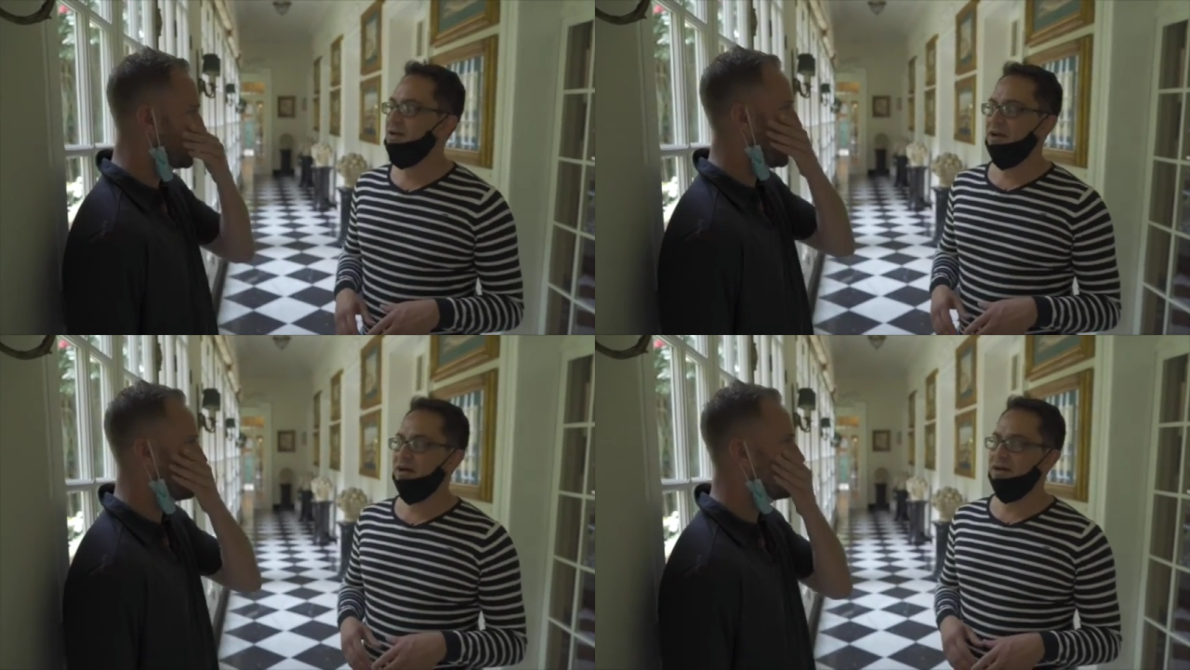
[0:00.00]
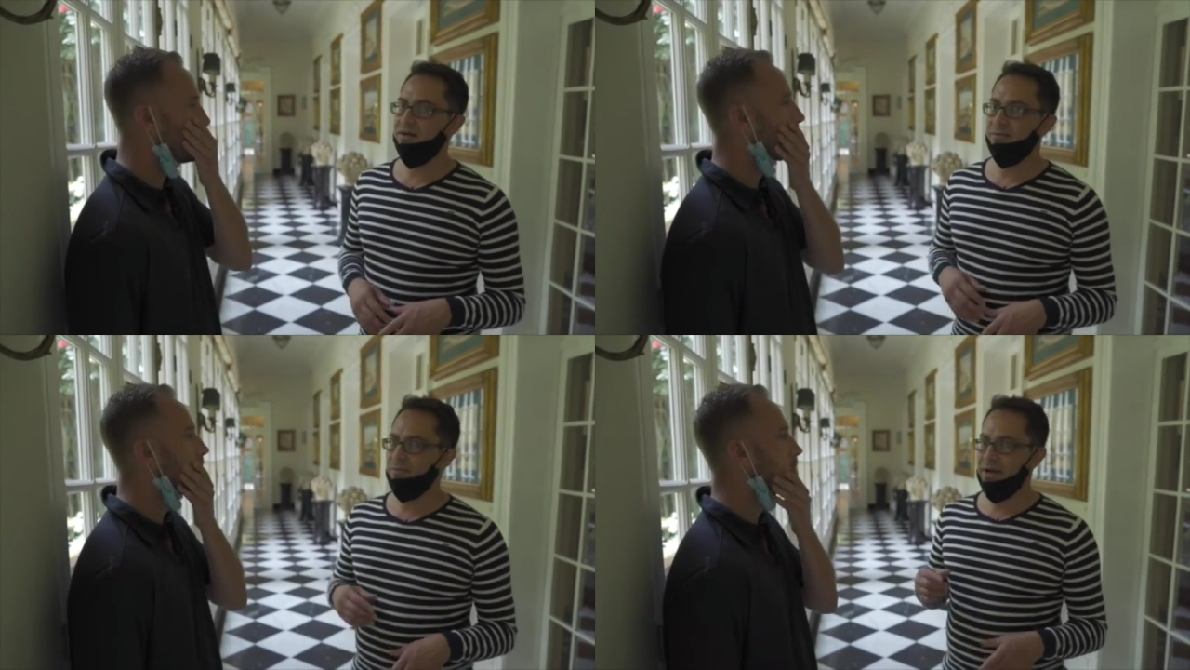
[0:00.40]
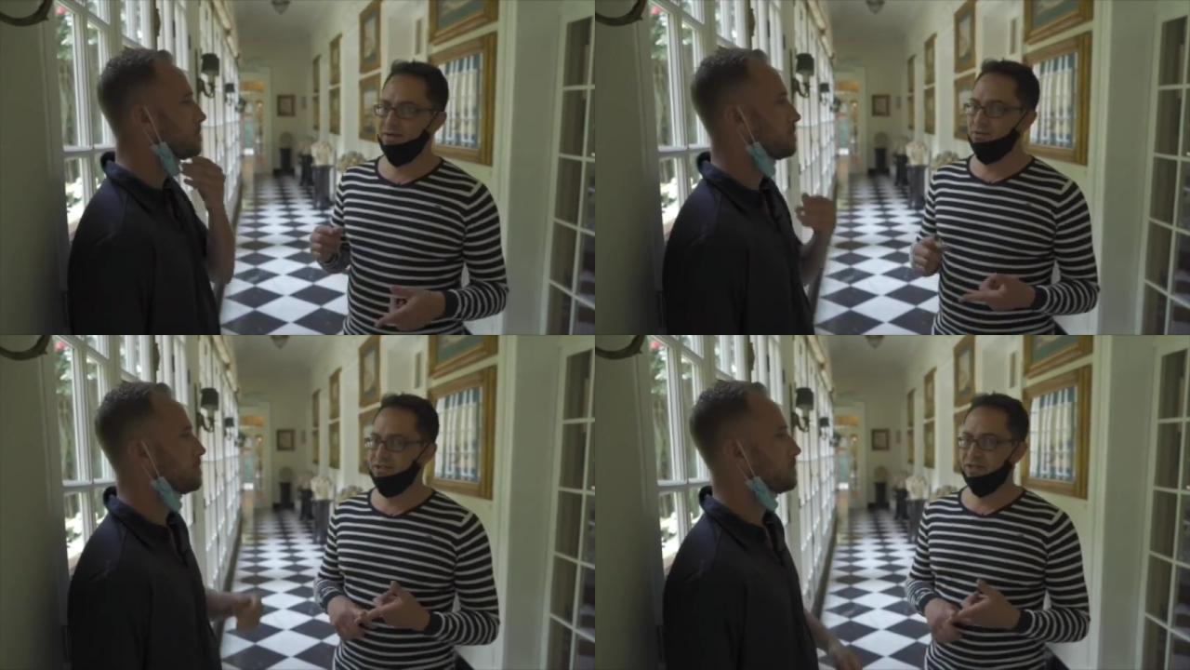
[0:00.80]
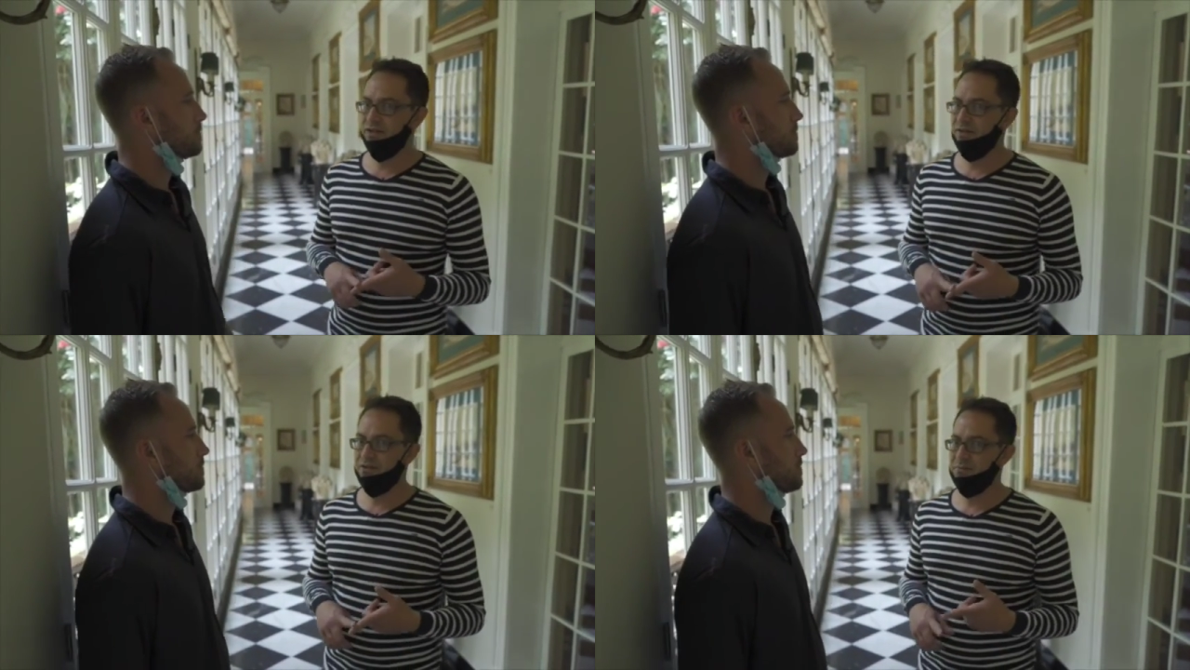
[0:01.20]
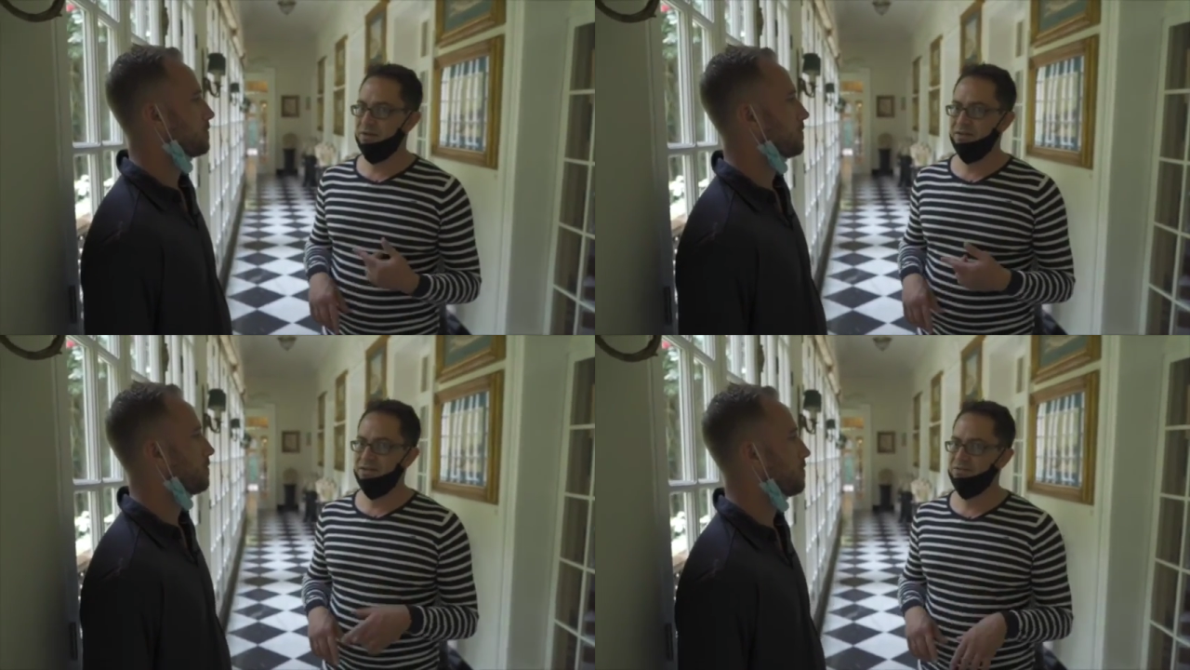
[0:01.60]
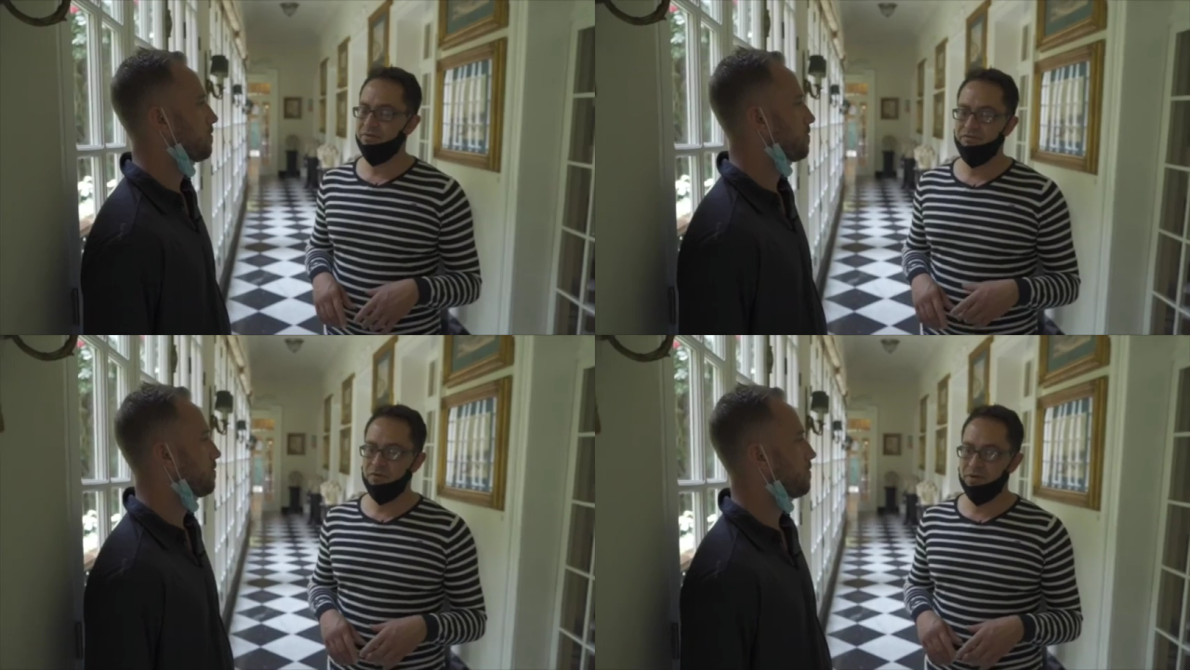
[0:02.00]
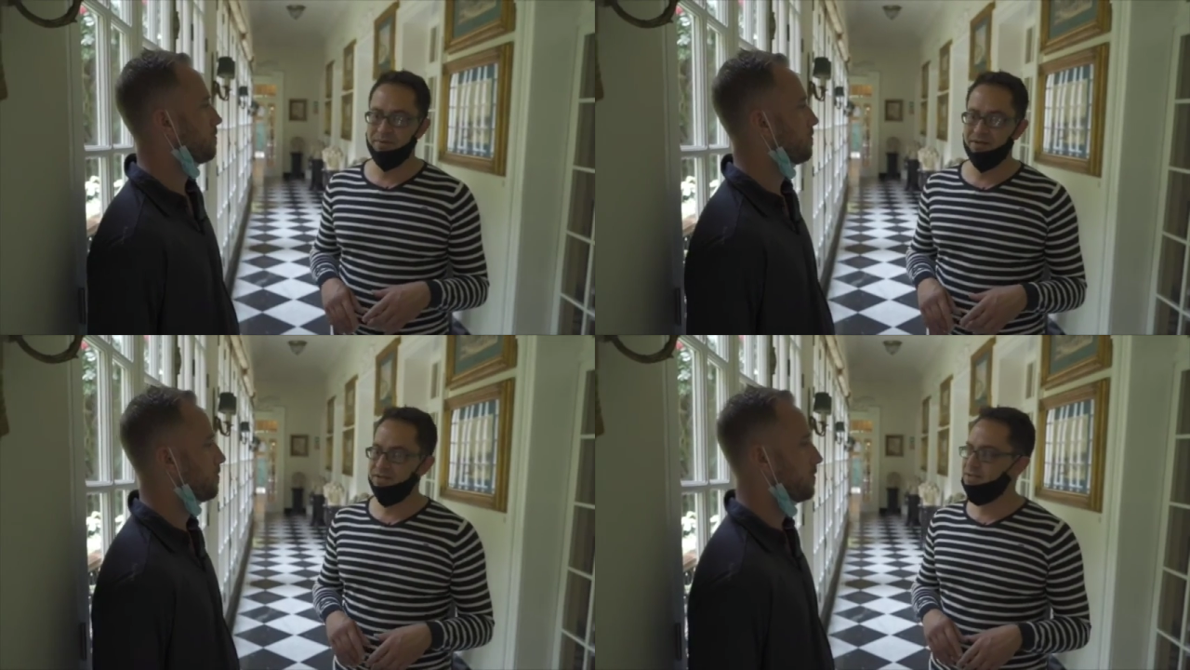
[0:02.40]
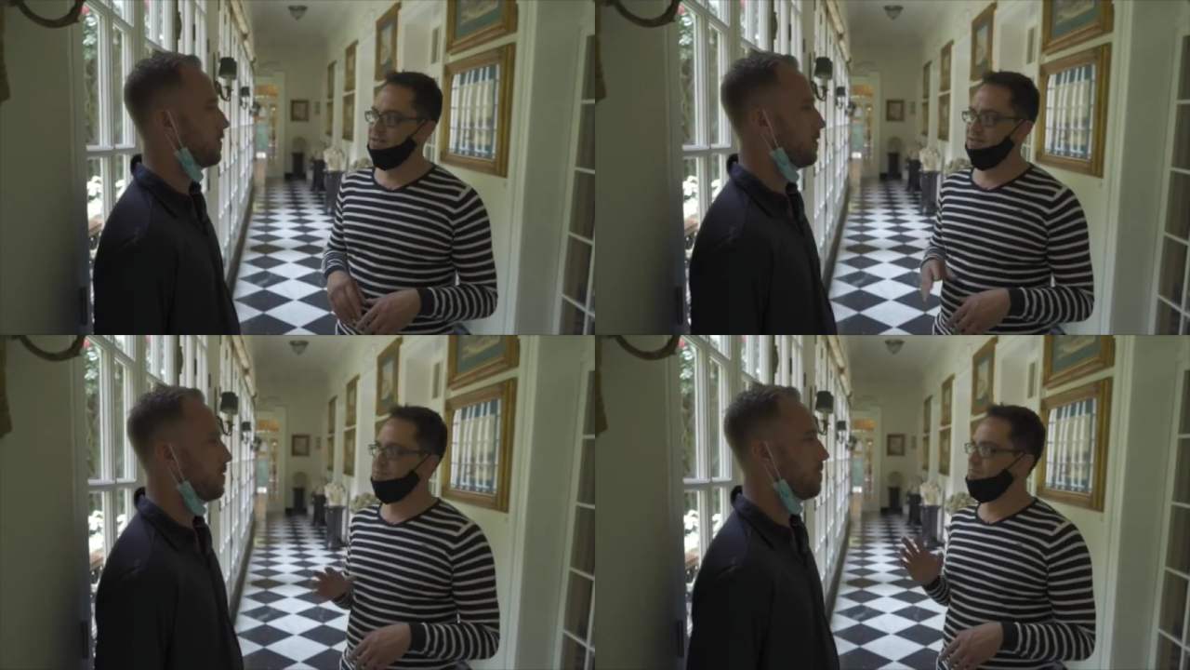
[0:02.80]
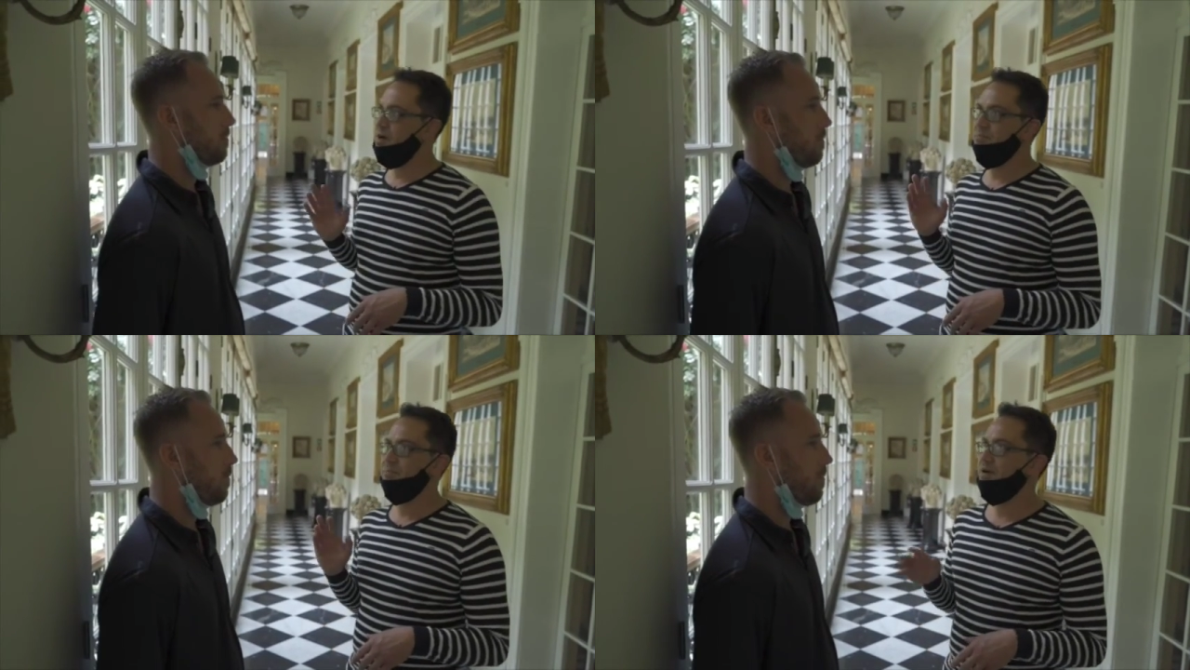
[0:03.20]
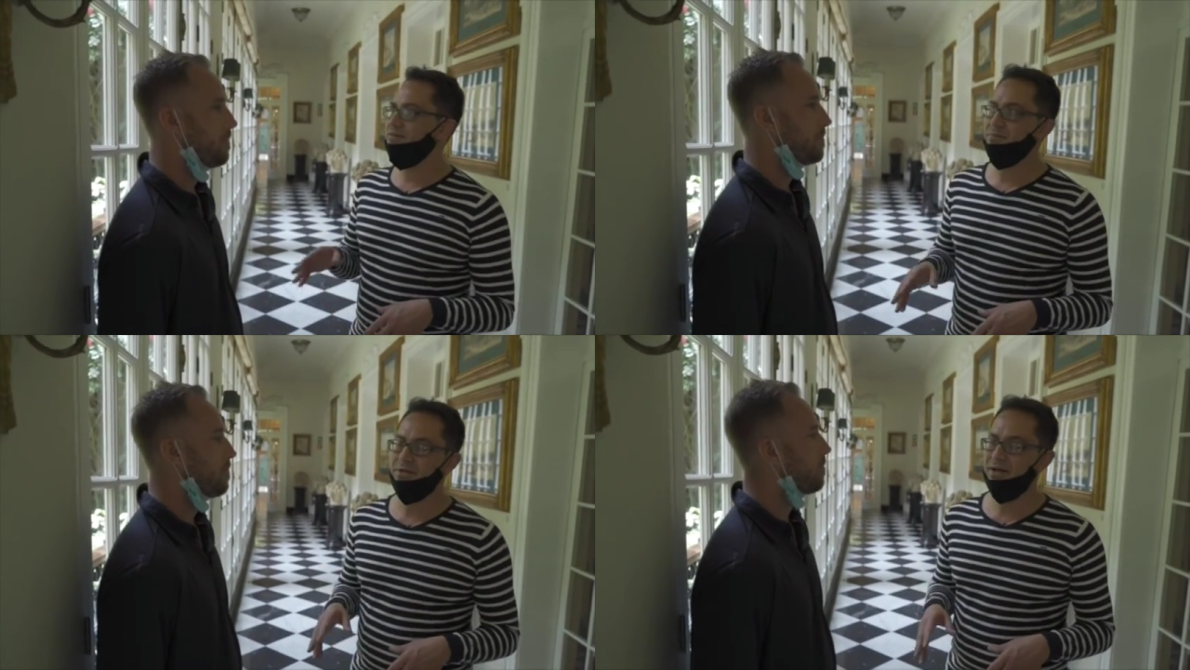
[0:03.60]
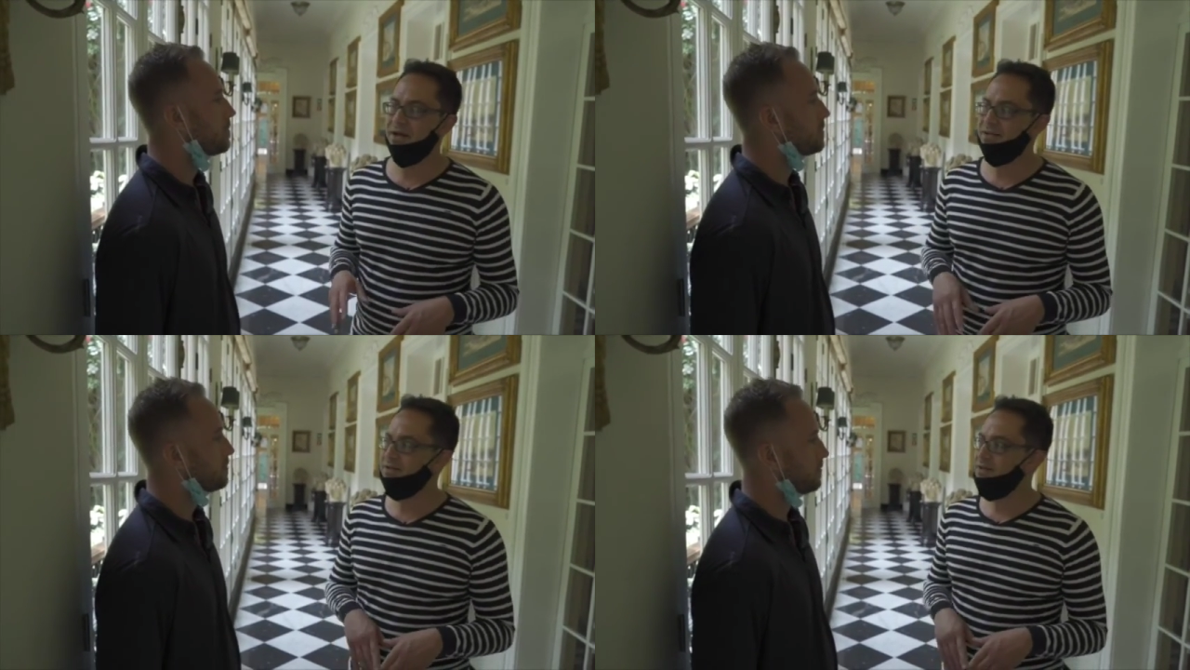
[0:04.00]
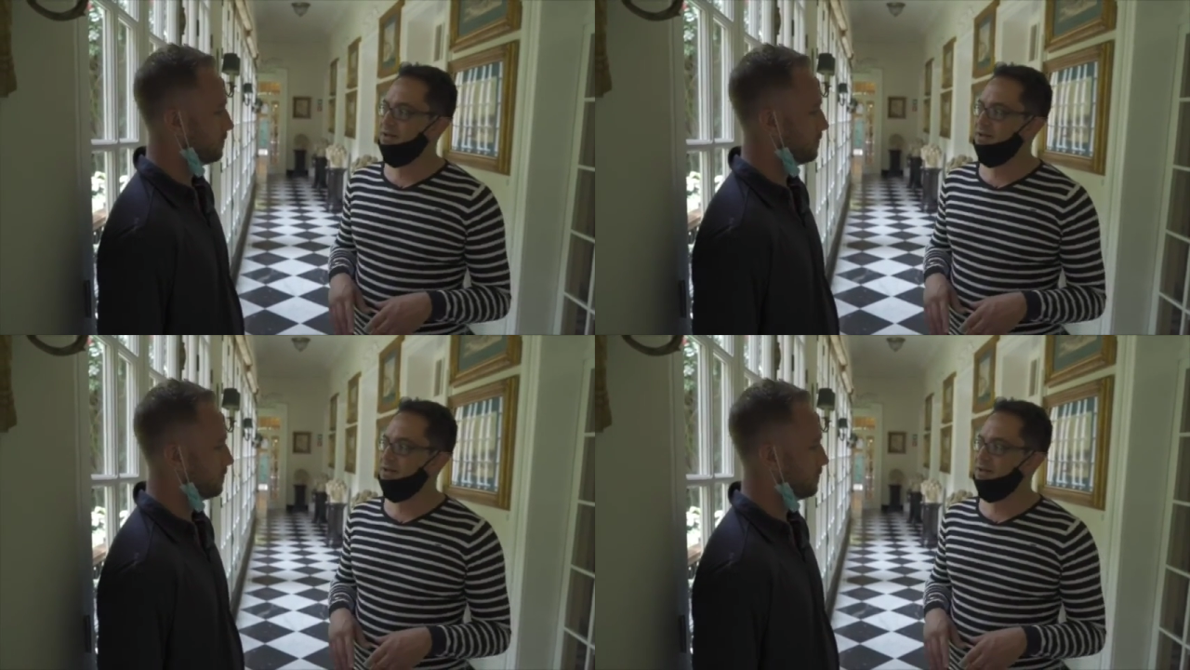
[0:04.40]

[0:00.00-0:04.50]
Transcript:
Speaker 1: Yeah. My hotel, the Marquis Reforma, is just above and beyond.